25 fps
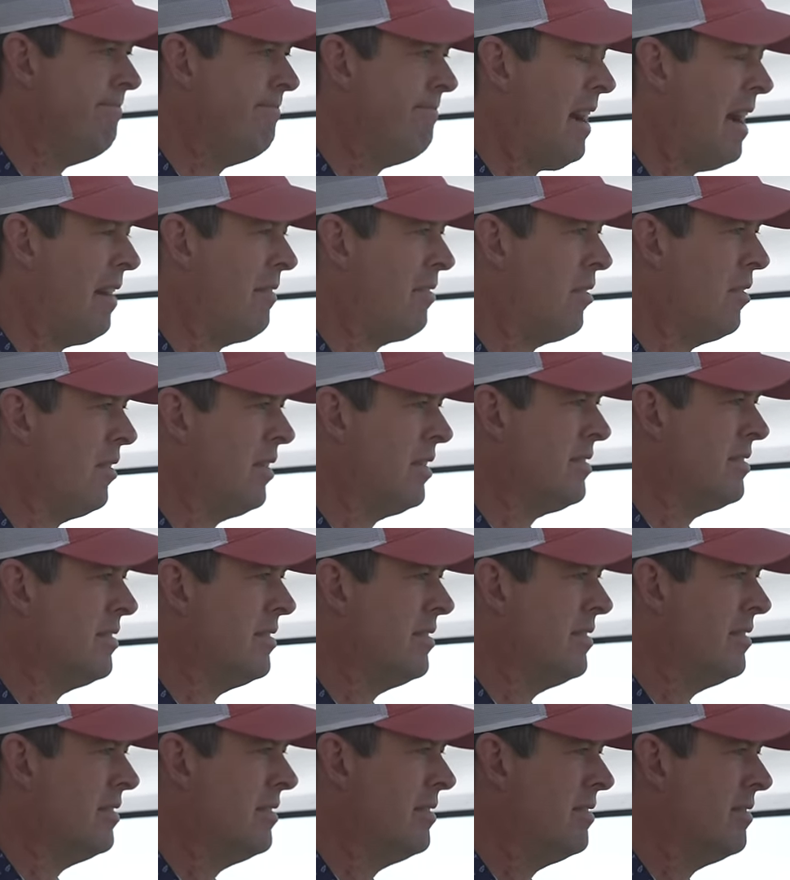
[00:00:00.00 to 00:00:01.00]
Five degrees.
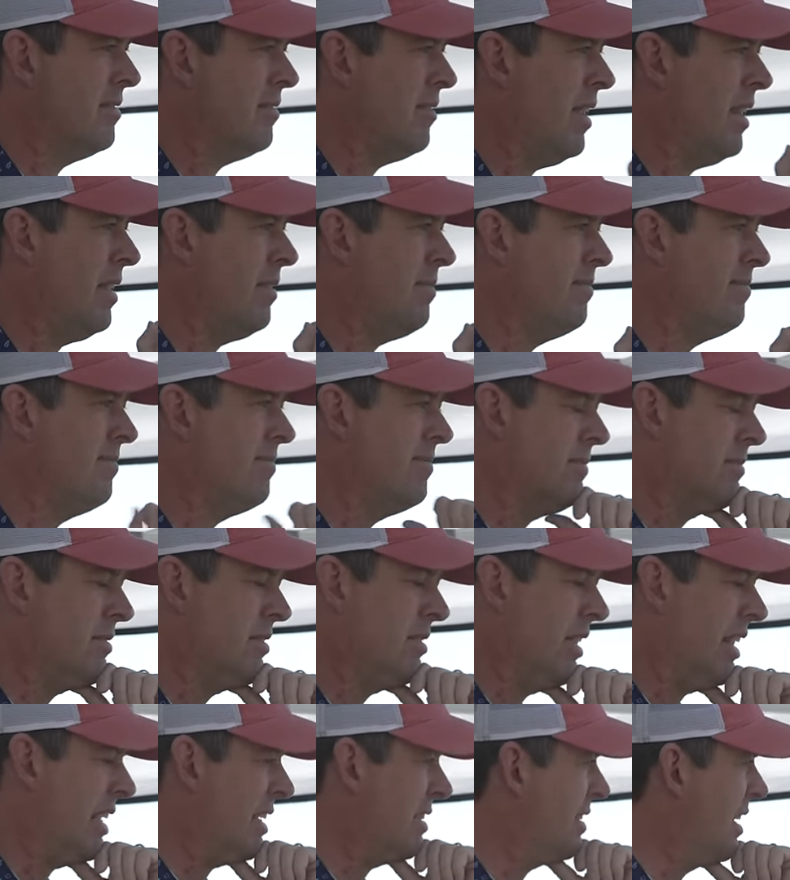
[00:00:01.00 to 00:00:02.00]
Yeah. Right. Mm
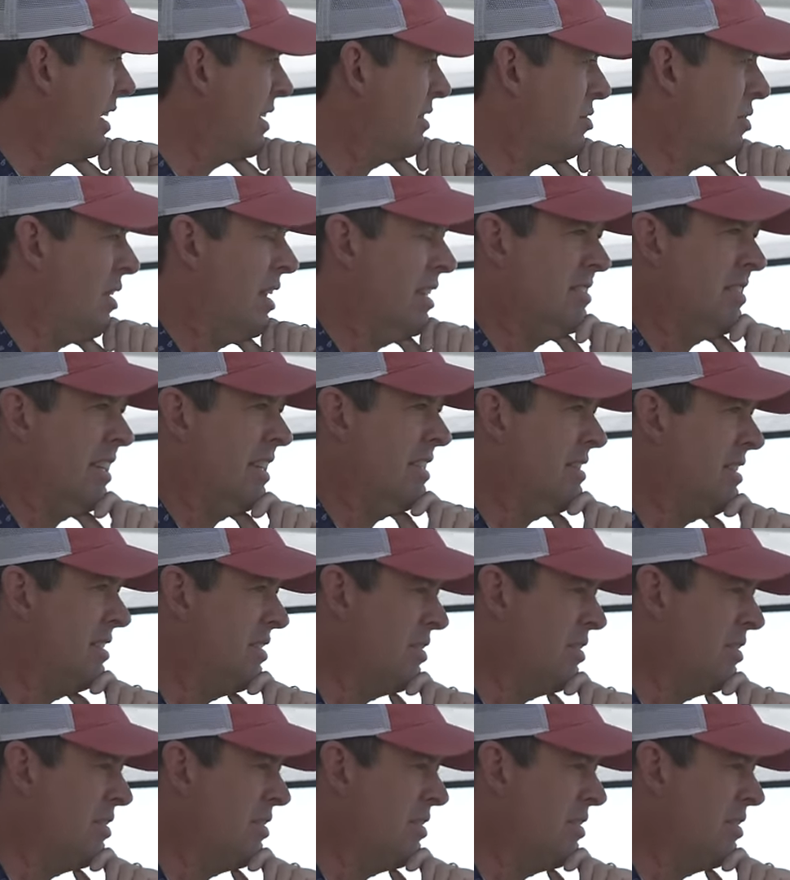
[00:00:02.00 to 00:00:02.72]
-hmm. Like I said, translates